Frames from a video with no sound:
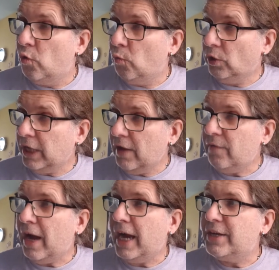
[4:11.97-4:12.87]
whatever
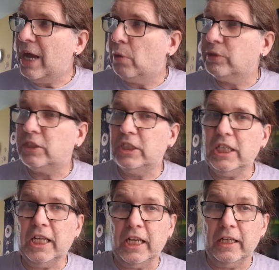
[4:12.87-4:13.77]
I now
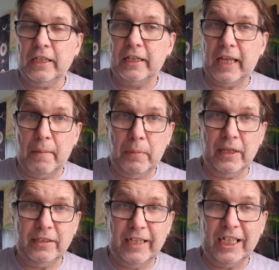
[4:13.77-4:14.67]
see that can be
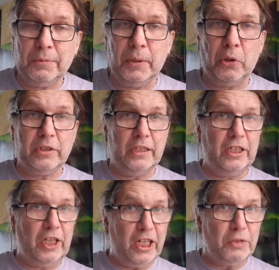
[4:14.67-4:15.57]
assessed because I
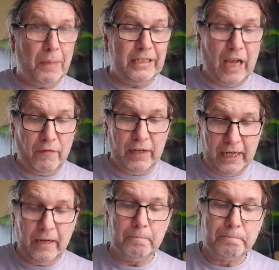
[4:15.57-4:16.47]
detach myself a
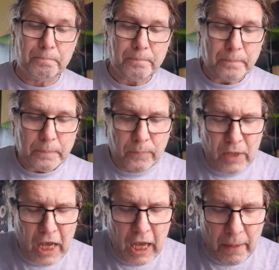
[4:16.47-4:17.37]
little,
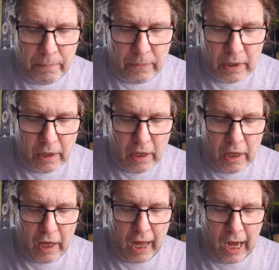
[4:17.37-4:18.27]
um,
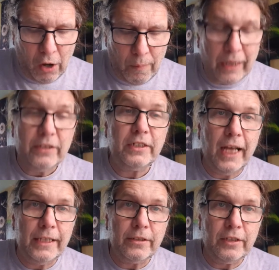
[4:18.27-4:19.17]
how much
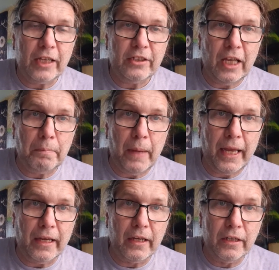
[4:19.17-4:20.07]
sense does that
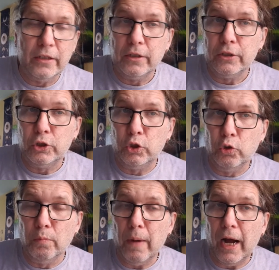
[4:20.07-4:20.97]
make
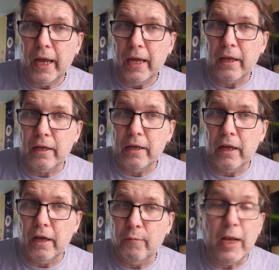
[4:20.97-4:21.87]
to my
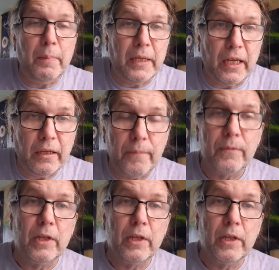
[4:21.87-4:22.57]
well-being